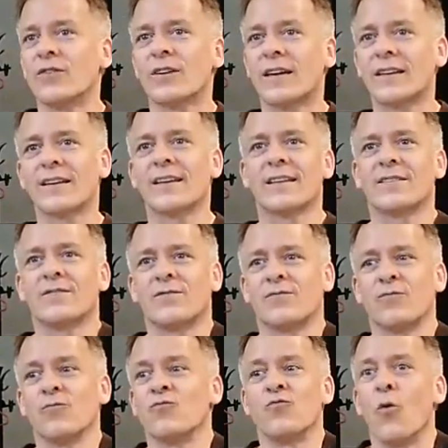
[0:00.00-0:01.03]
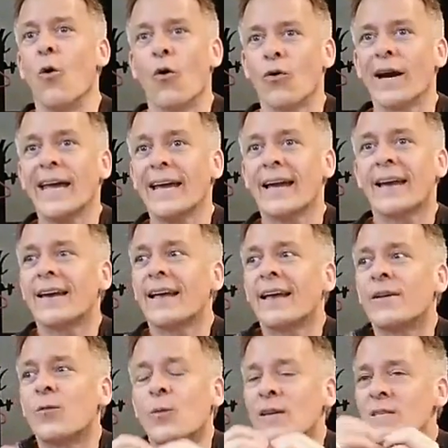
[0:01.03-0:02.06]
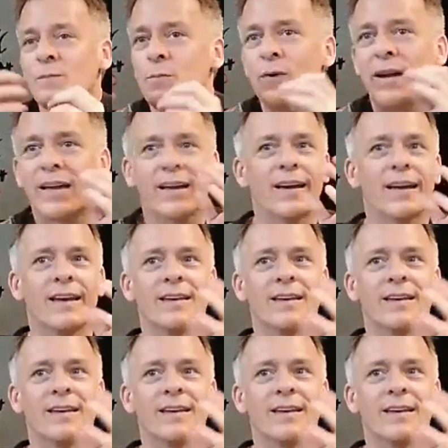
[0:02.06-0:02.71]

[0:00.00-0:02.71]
You can get roaring and whispering